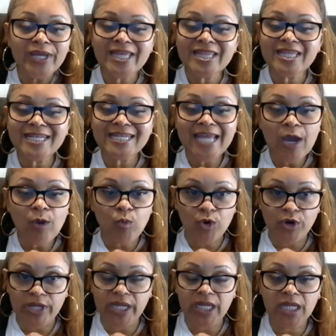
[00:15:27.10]
again, the
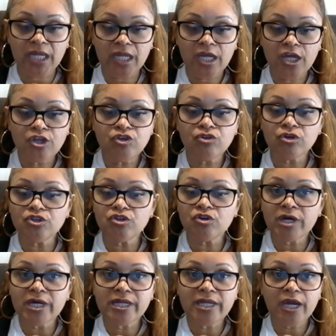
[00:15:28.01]
networking,
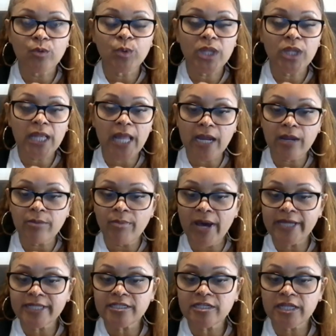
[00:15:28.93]
you'll connect with
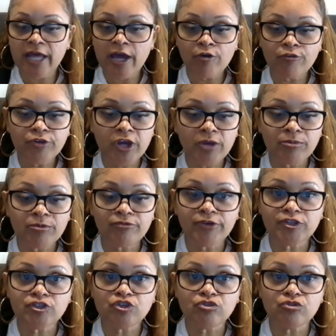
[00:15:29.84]
like-minded
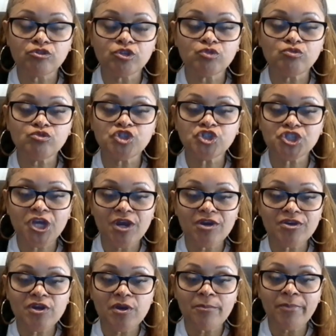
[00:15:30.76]
healthcare professionals who
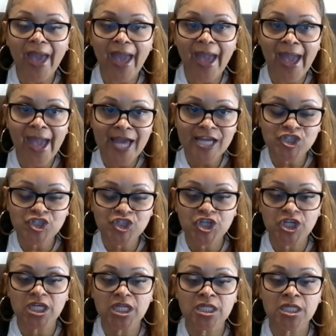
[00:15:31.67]
share your
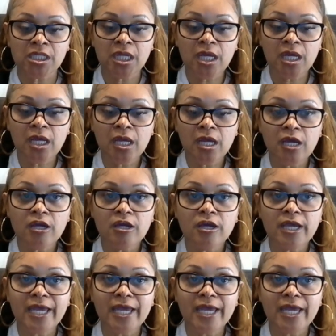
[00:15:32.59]
passion